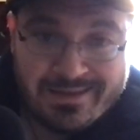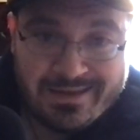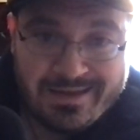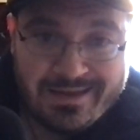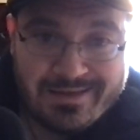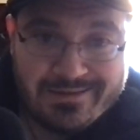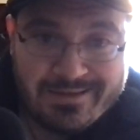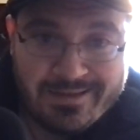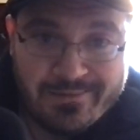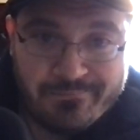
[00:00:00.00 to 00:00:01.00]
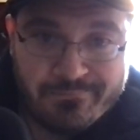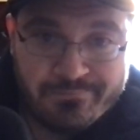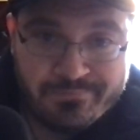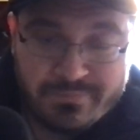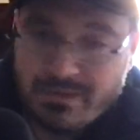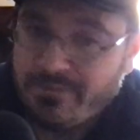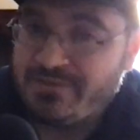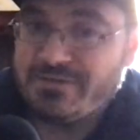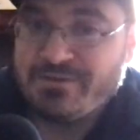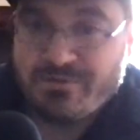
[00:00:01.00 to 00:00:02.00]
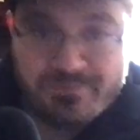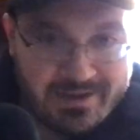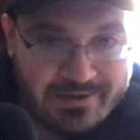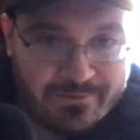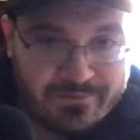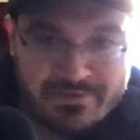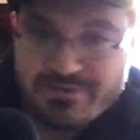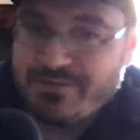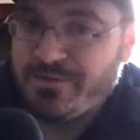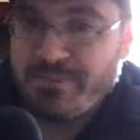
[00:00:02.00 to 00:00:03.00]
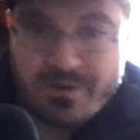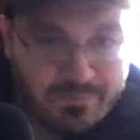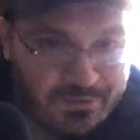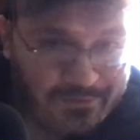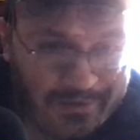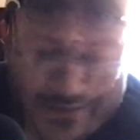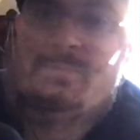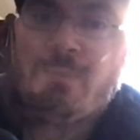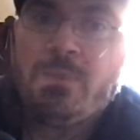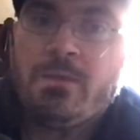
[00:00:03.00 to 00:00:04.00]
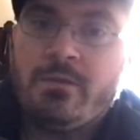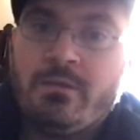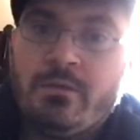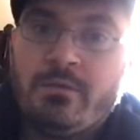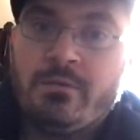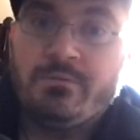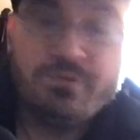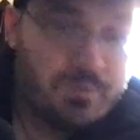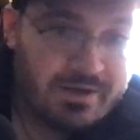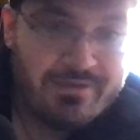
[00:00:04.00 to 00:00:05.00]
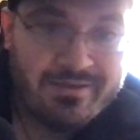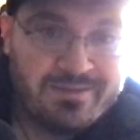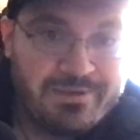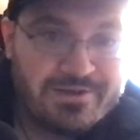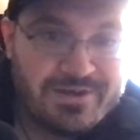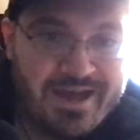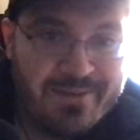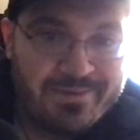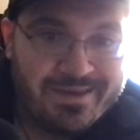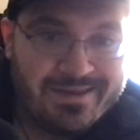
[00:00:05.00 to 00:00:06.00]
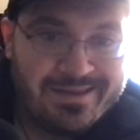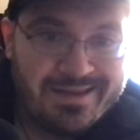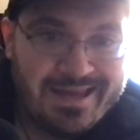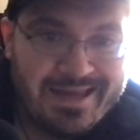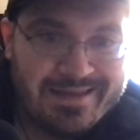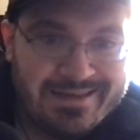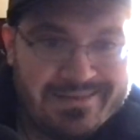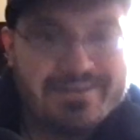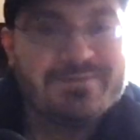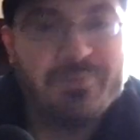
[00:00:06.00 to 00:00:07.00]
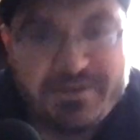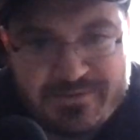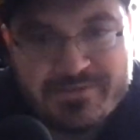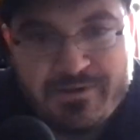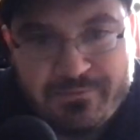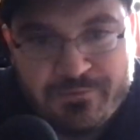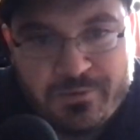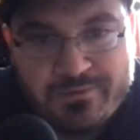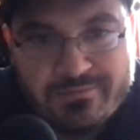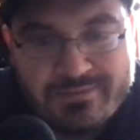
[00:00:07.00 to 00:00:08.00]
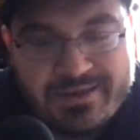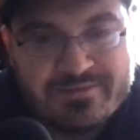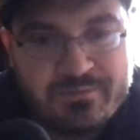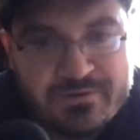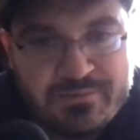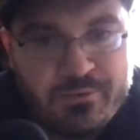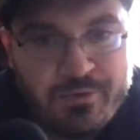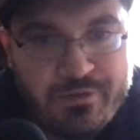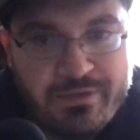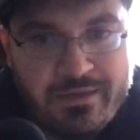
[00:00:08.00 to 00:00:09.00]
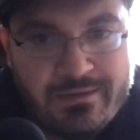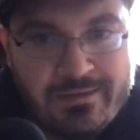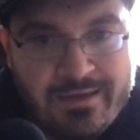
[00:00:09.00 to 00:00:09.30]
And listen to your vinyls, listen to your metal music. Do anything that makes you happy, and you get to express yourself through it. That's the most important thing.